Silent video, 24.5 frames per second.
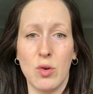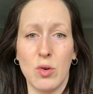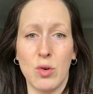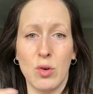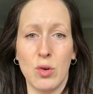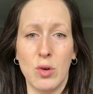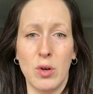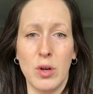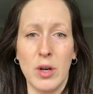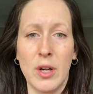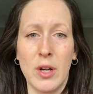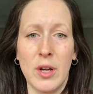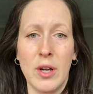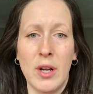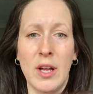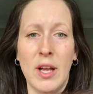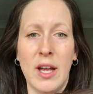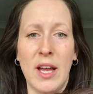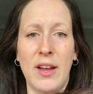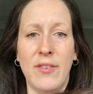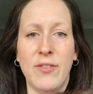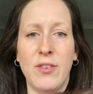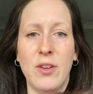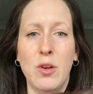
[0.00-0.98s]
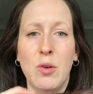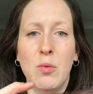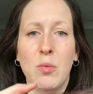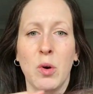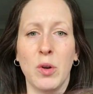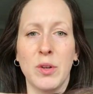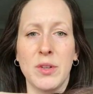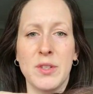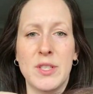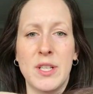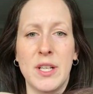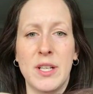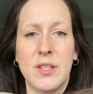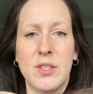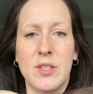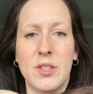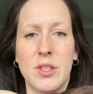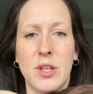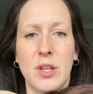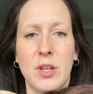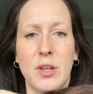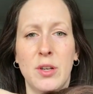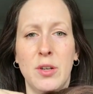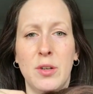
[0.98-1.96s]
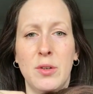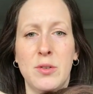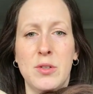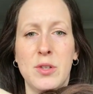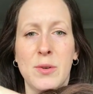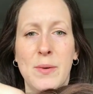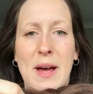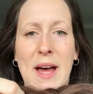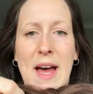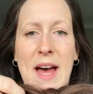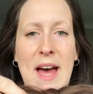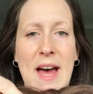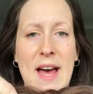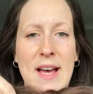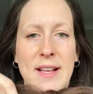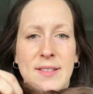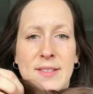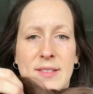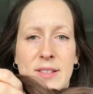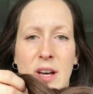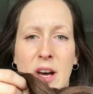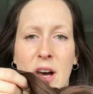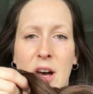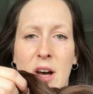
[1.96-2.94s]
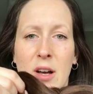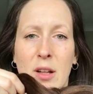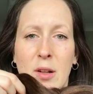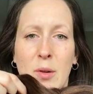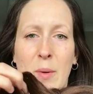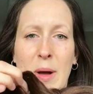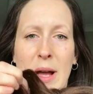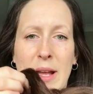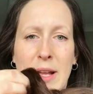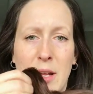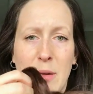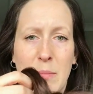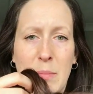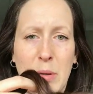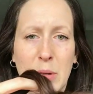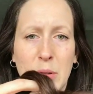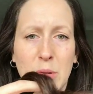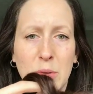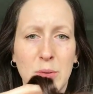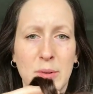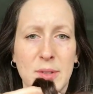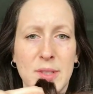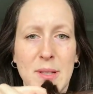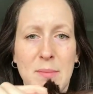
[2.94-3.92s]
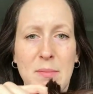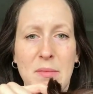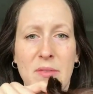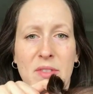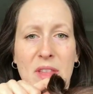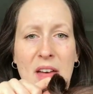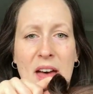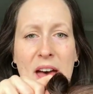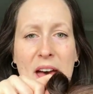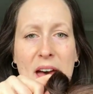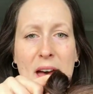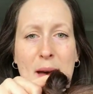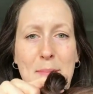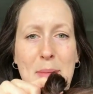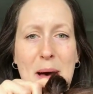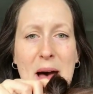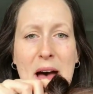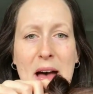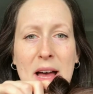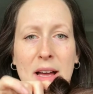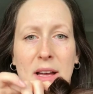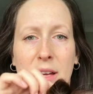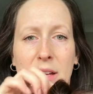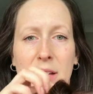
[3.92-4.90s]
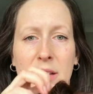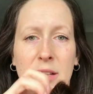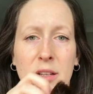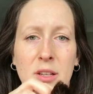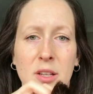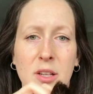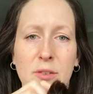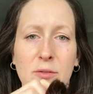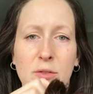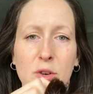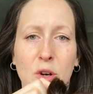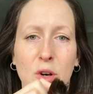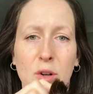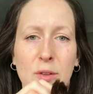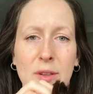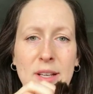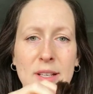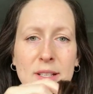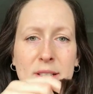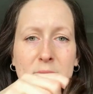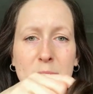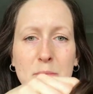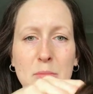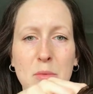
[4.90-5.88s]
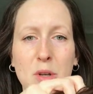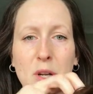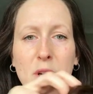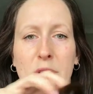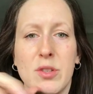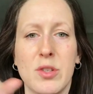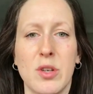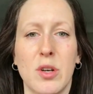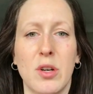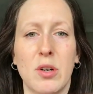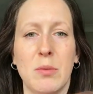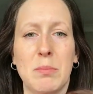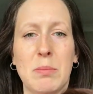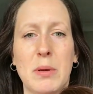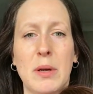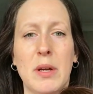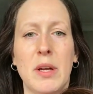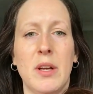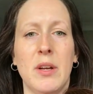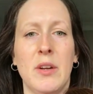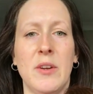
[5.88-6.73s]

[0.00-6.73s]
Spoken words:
or if you wanted to do a hairstyle where you pulled some of the hair back, you've got this mono top,